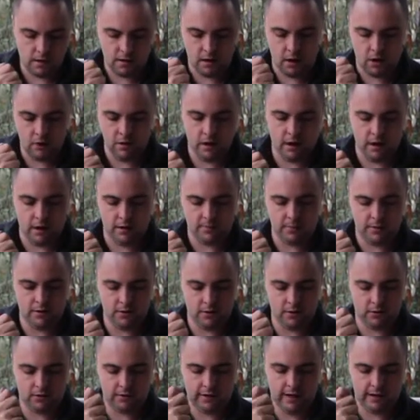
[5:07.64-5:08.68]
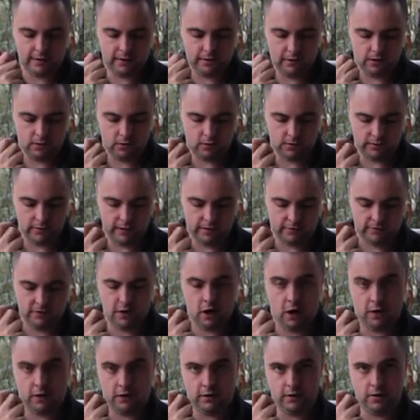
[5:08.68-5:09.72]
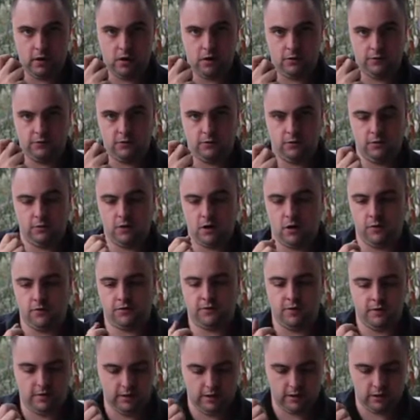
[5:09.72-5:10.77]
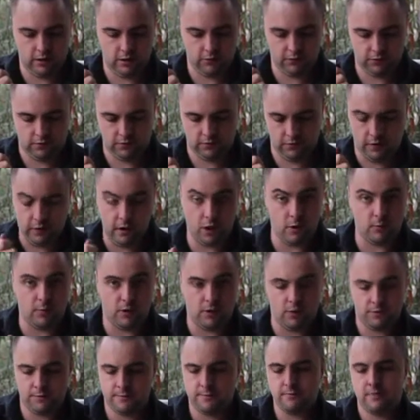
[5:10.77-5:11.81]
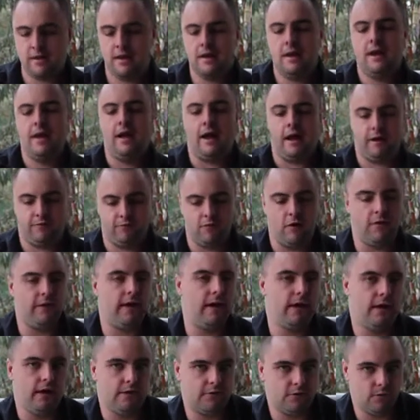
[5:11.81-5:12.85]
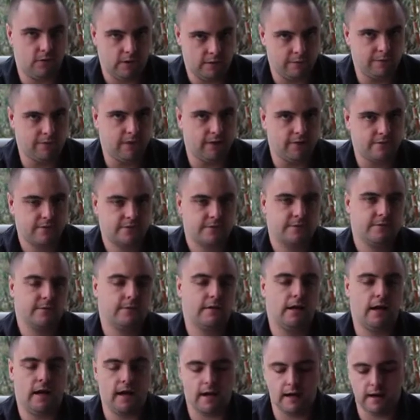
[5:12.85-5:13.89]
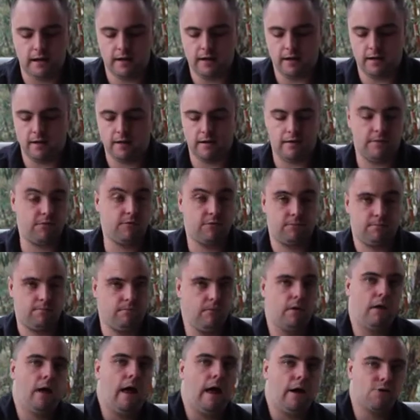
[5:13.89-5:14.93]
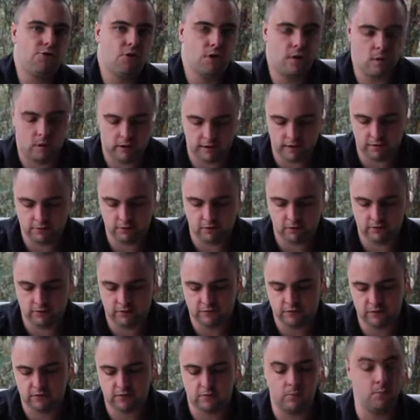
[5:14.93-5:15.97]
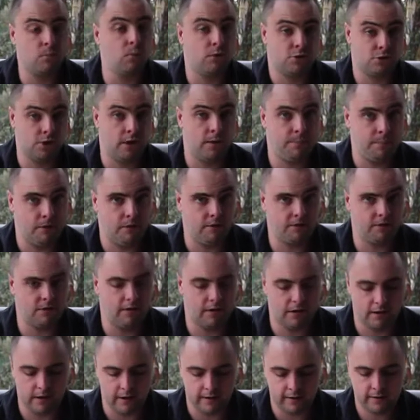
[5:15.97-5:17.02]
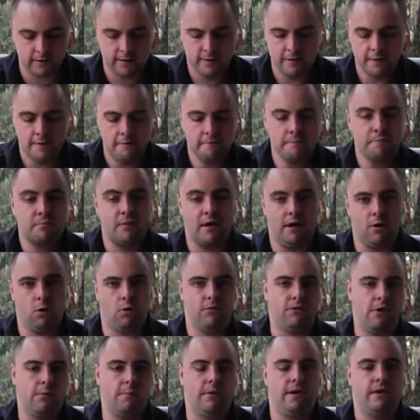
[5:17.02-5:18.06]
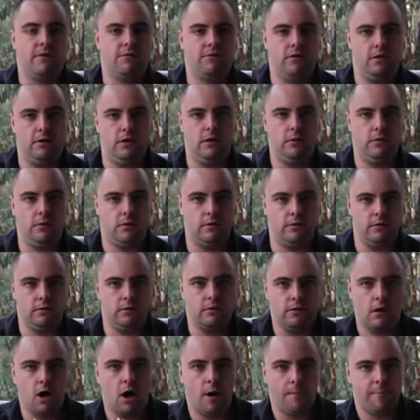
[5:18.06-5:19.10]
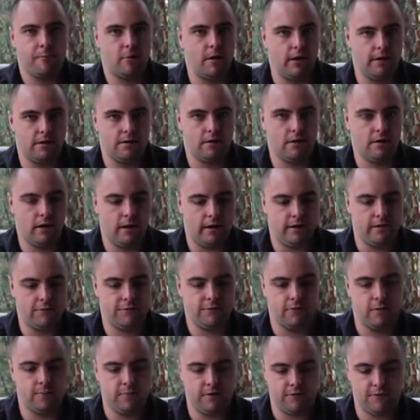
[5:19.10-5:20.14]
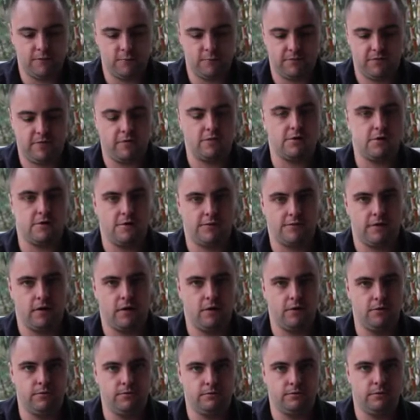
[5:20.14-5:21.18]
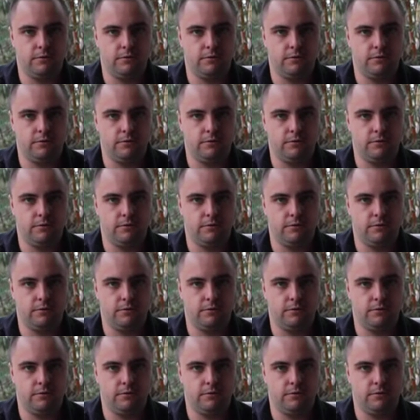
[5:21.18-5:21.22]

on high mode, let go, and then turn it onto constant, it goes on to low mode. It's not that hard to interface. It's actually quite an interesting system, which I personally like. It also means that you can operate the light from different positions. So